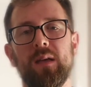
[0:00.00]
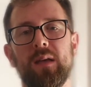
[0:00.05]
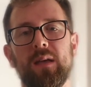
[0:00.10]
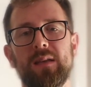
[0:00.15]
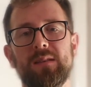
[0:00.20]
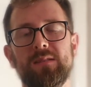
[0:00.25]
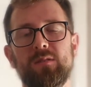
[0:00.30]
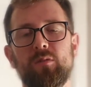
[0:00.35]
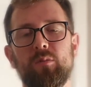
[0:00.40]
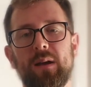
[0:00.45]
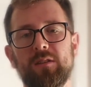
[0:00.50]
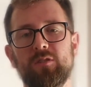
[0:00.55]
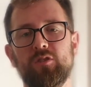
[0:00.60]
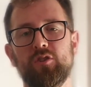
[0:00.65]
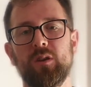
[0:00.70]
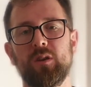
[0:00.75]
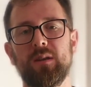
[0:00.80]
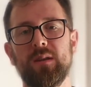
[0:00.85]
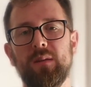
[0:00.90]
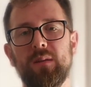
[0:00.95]
is to
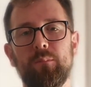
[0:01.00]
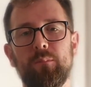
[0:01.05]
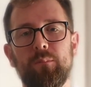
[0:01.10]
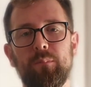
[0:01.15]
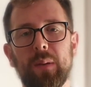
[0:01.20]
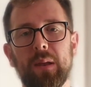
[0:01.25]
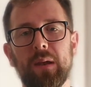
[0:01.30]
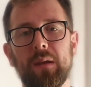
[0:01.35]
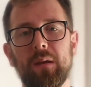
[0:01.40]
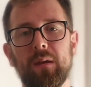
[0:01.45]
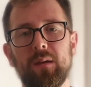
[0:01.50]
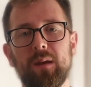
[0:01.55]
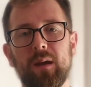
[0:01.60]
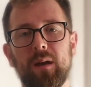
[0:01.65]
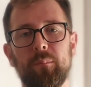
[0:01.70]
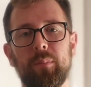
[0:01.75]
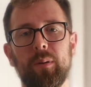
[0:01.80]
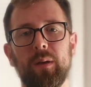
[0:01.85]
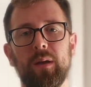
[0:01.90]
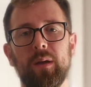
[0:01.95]
actually build
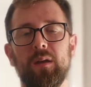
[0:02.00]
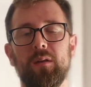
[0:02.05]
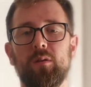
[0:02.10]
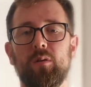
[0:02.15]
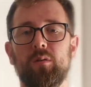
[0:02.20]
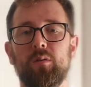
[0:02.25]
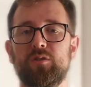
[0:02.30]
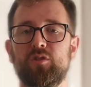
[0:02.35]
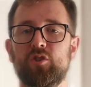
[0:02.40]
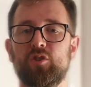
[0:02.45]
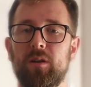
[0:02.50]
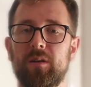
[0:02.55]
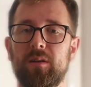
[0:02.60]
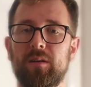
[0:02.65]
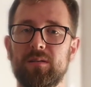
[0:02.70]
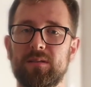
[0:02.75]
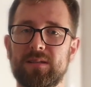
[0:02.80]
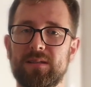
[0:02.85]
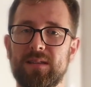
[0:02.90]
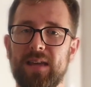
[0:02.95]
up your
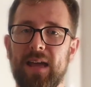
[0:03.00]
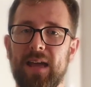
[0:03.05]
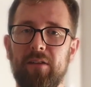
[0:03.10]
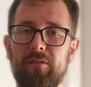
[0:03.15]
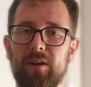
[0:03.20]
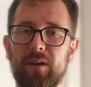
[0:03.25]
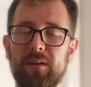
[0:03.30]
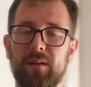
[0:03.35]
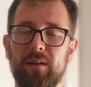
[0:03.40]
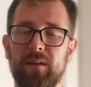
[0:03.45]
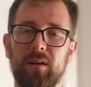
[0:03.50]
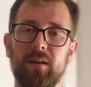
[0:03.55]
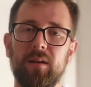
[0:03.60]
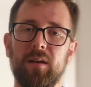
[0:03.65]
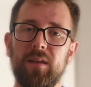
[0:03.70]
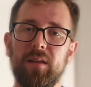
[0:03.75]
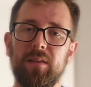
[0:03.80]
child's character.